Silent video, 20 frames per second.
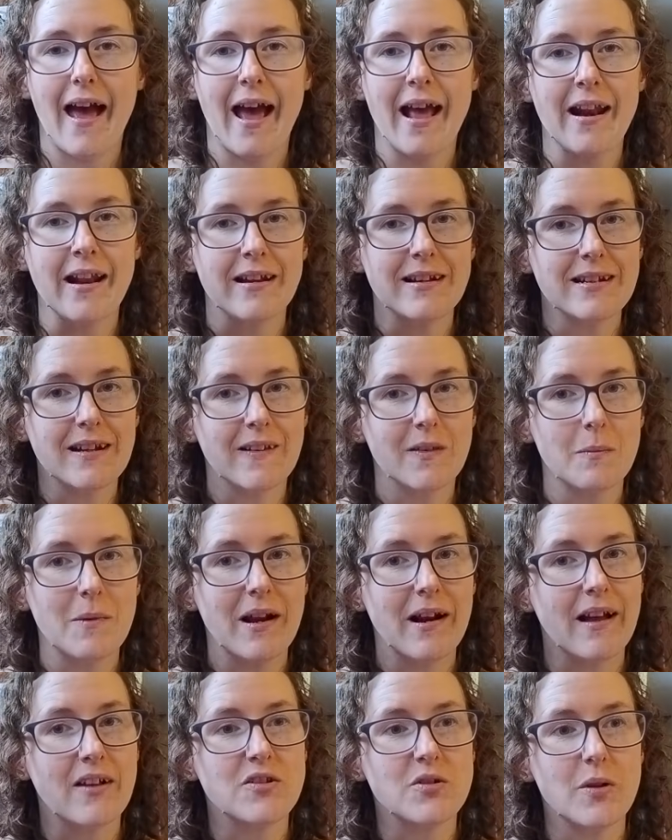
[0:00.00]
And it does
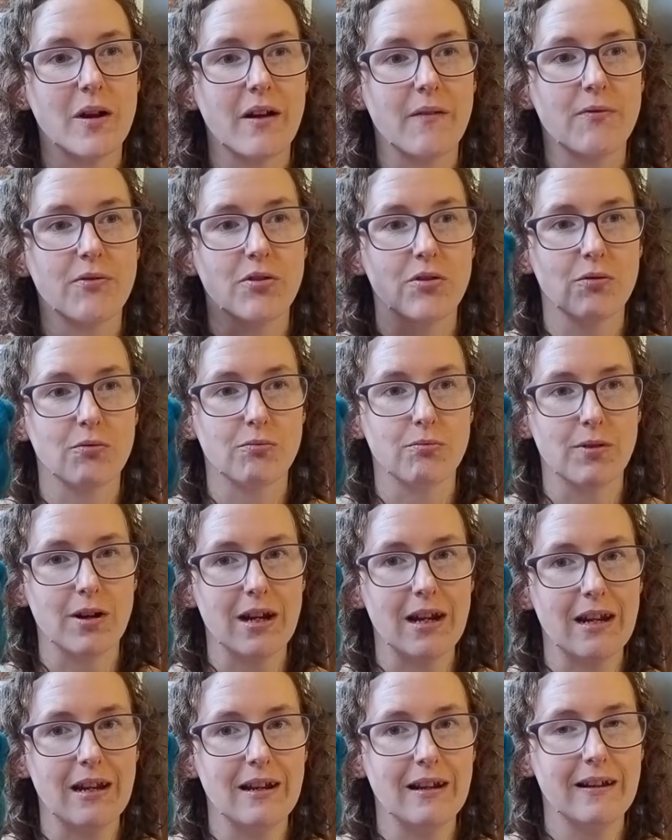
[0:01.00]
mean I do have
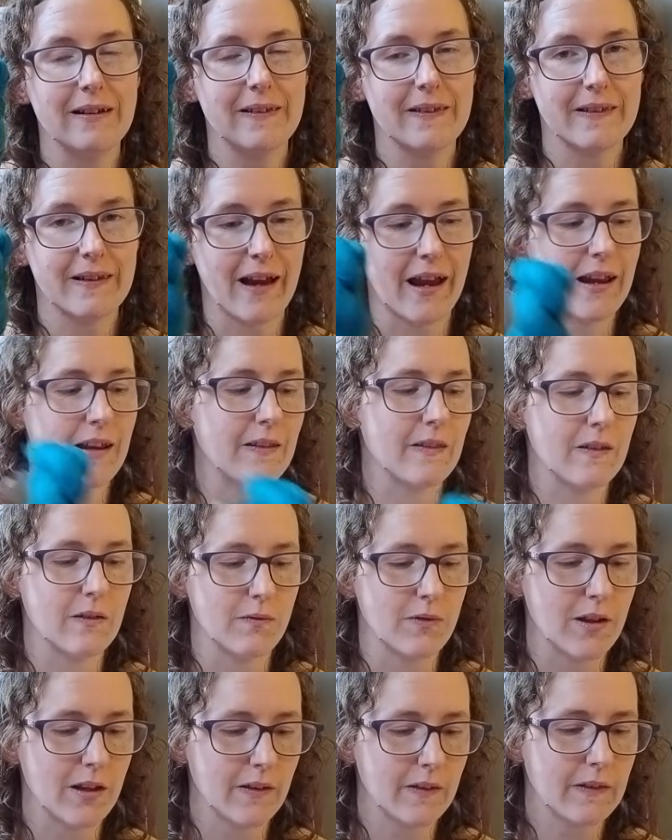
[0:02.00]
3 skeins
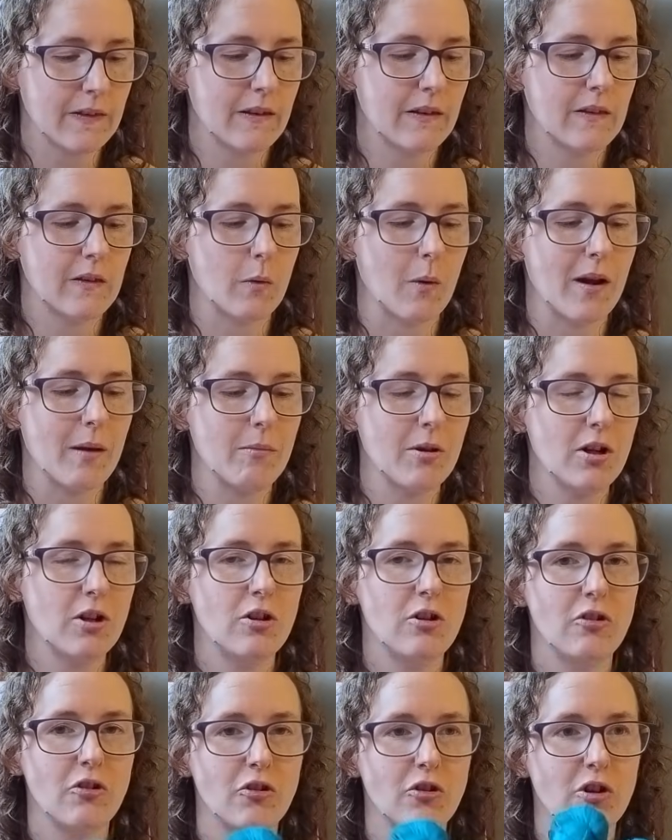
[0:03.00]
of this. So I'm going
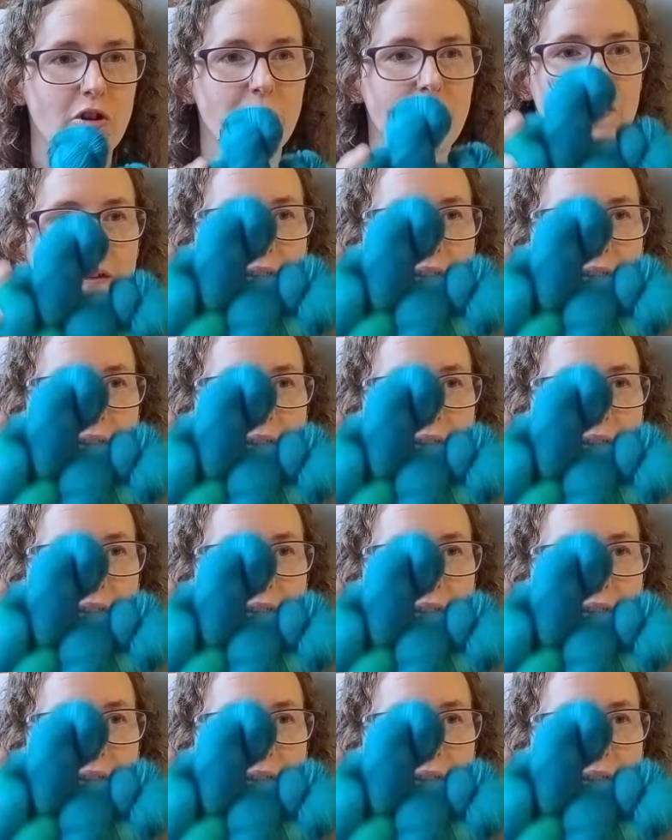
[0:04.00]
to use 2